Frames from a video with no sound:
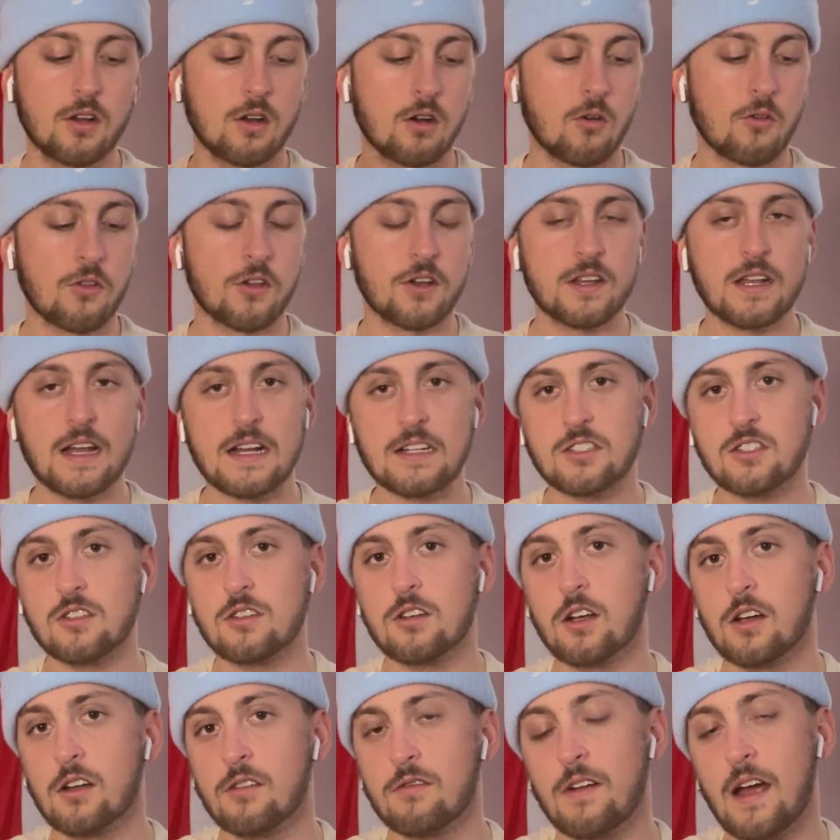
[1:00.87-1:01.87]
You know, the Nets
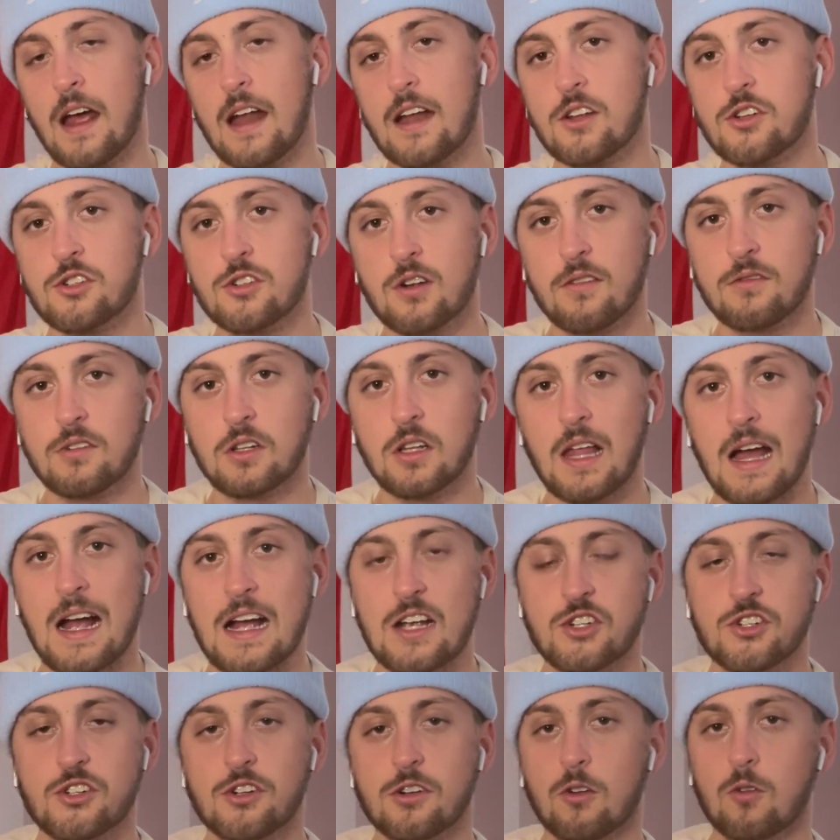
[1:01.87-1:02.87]
took advantage of it
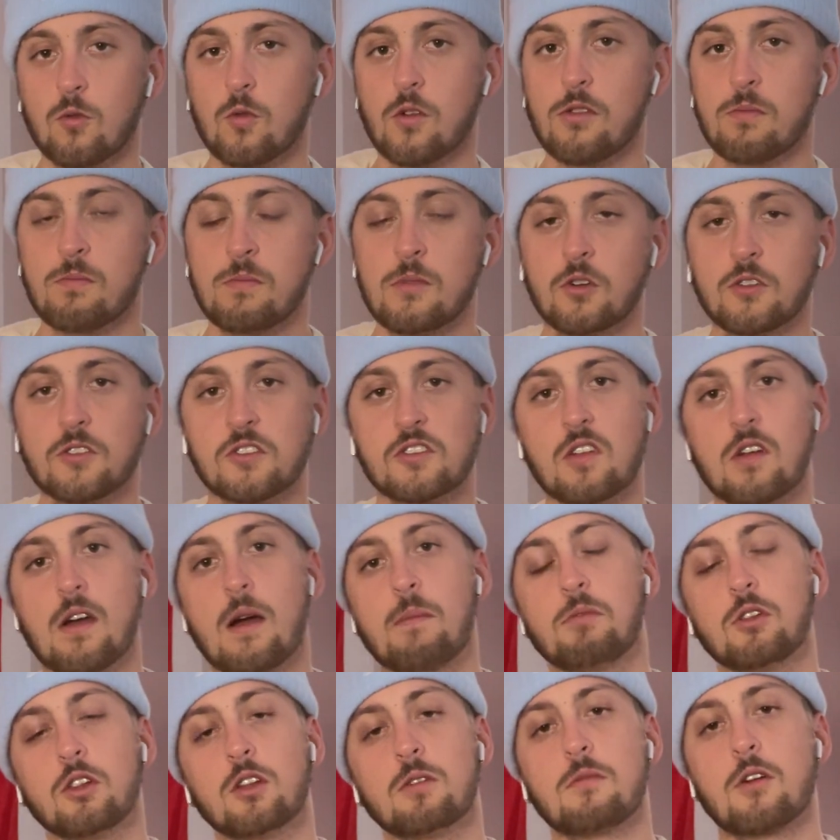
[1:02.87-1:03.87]
last year with
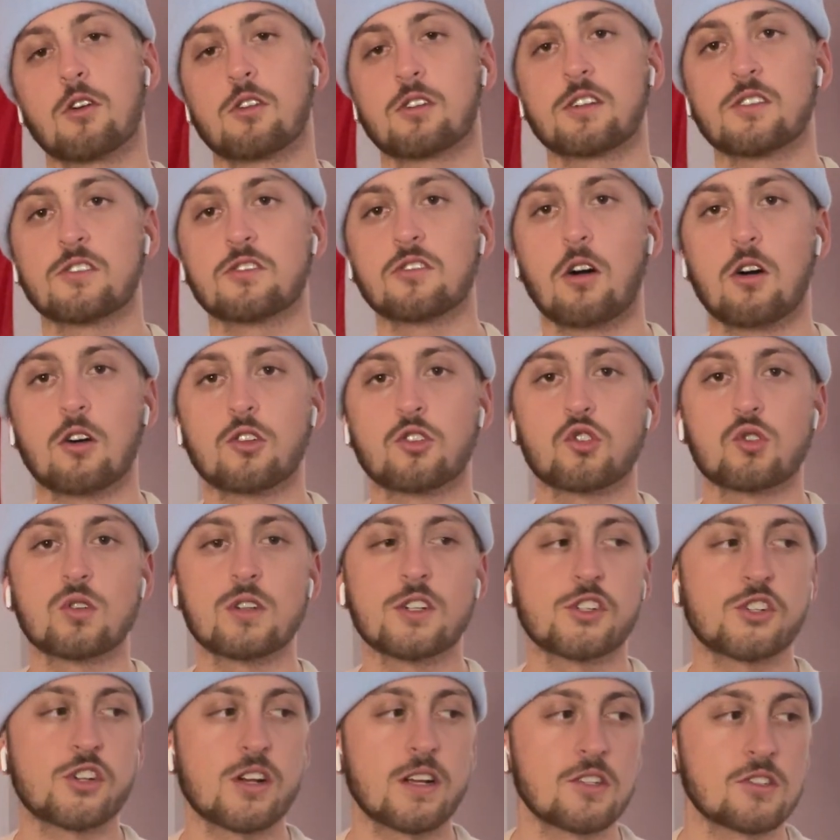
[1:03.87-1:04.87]
Millsap and LaMarcus Aldridge.